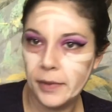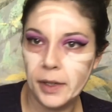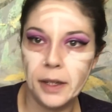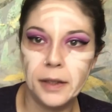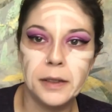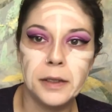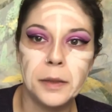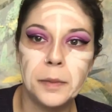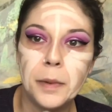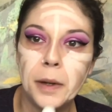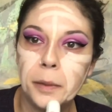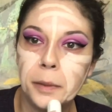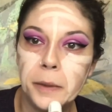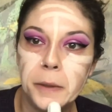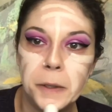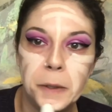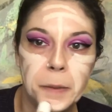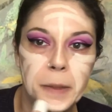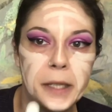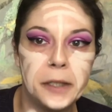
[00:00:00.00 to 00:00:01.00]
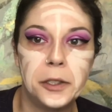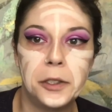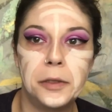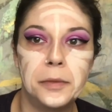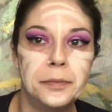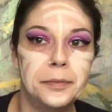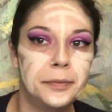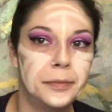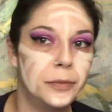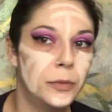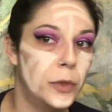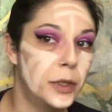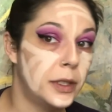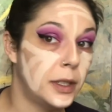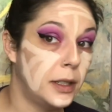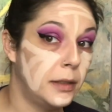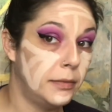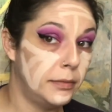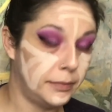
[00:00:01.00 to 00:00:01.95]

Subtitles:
This is probably too much. We'll see.